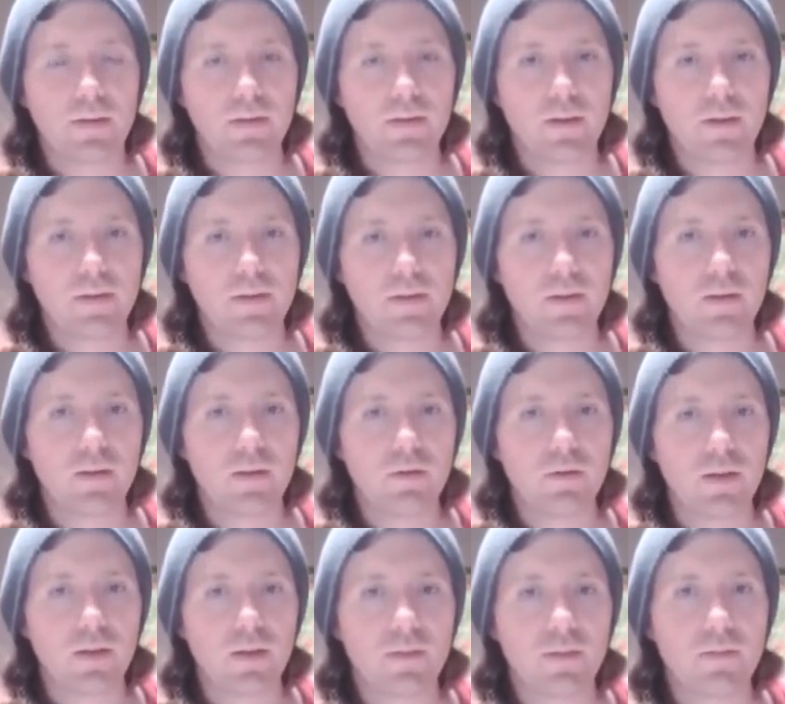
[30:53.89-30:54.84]
you know,
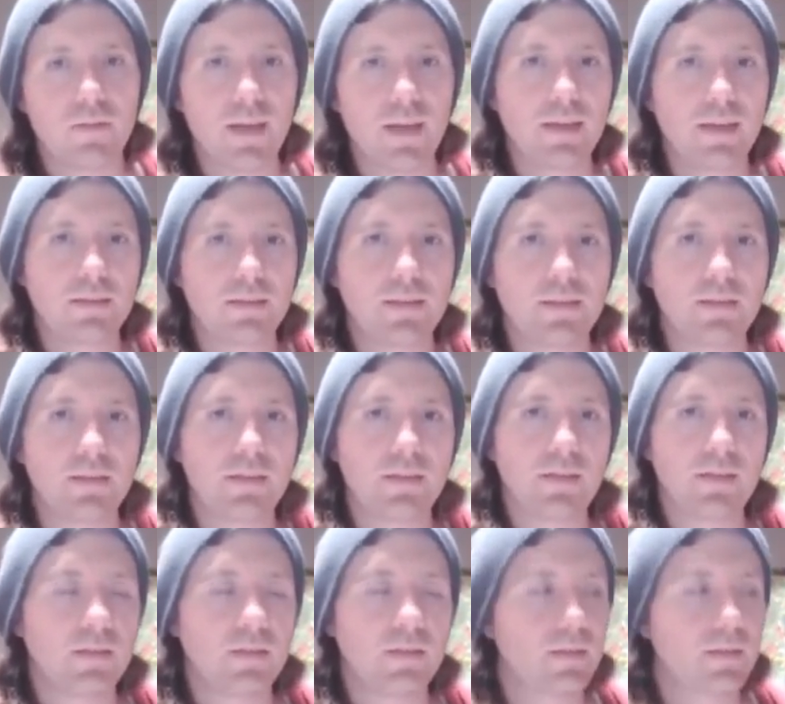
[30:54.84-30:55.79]
an advanced
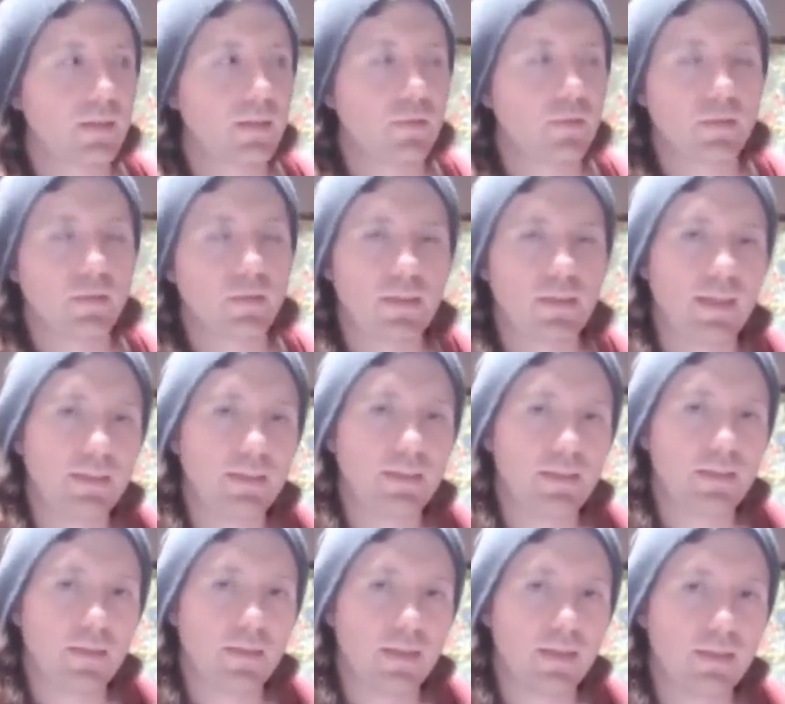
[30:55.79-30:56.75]

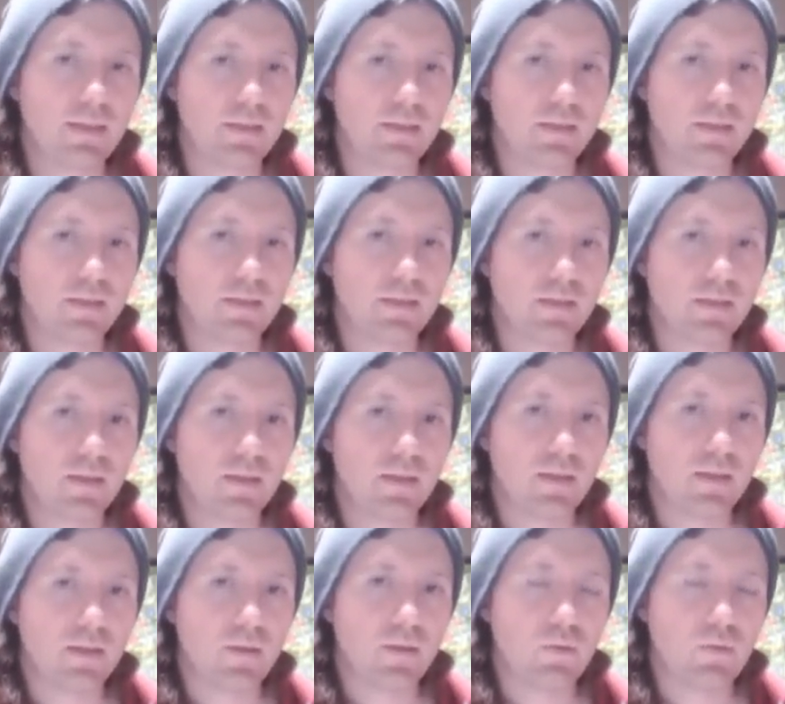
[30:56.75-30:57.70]
civilization can just
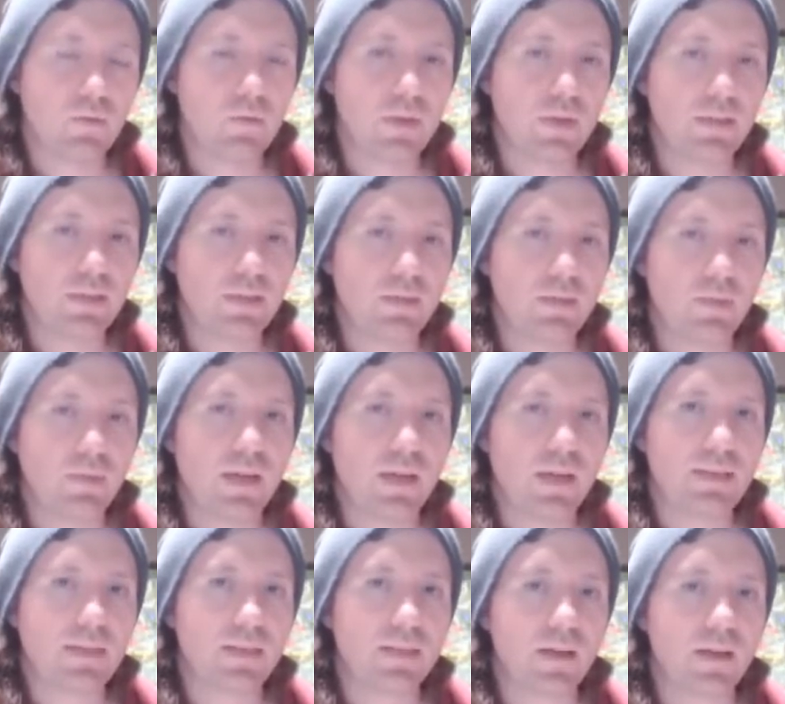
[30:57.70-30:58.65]
reach a
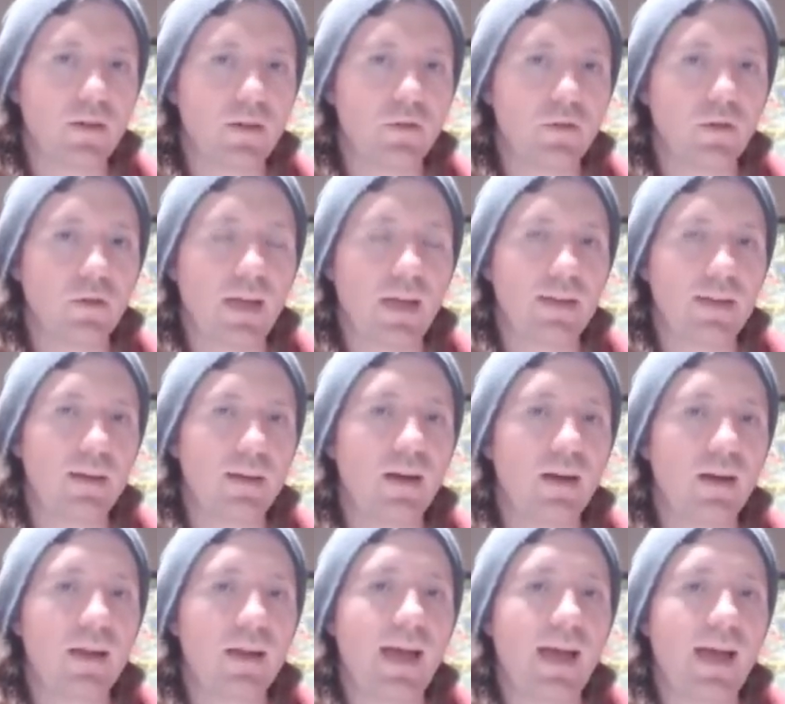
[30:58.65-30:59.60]
plateau and
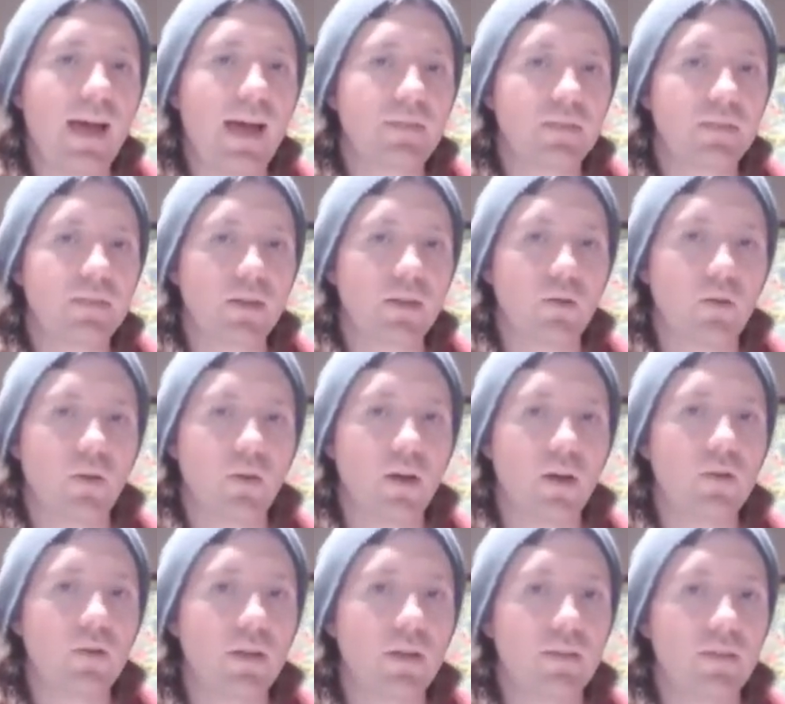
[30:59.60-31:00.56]
not have to
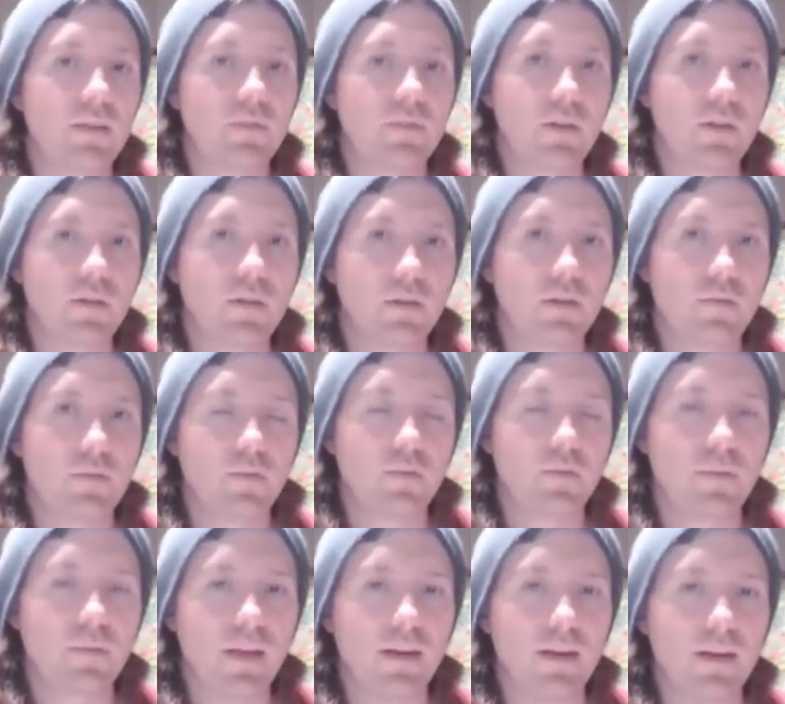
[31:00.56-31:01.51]
grow any further from
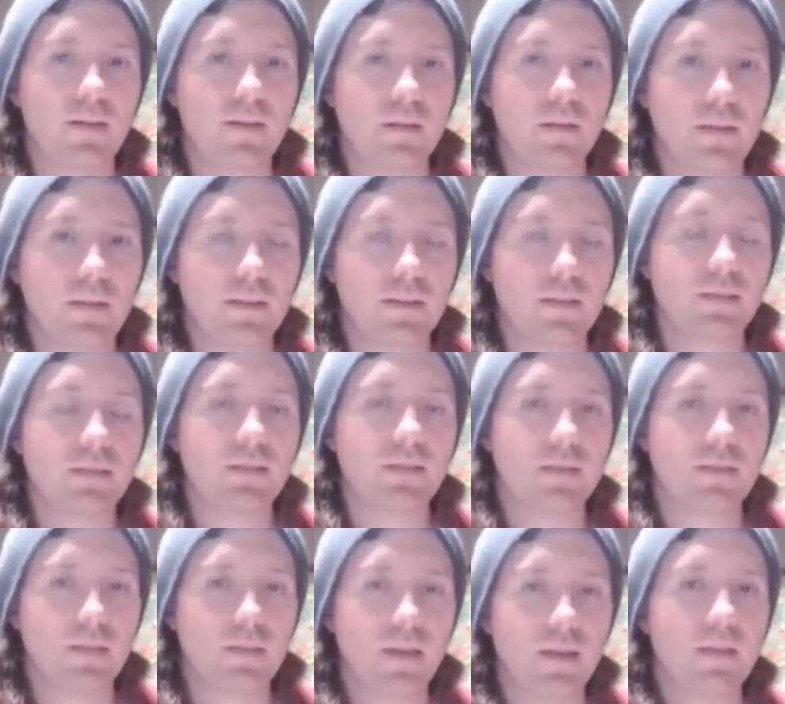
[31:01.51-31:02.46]
there. Like
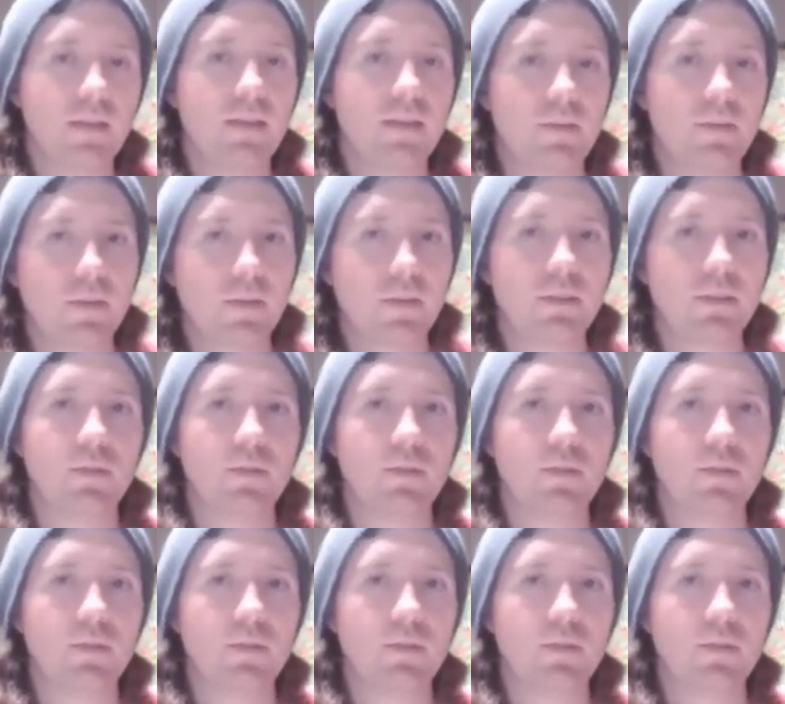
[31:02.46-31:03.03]
they reach a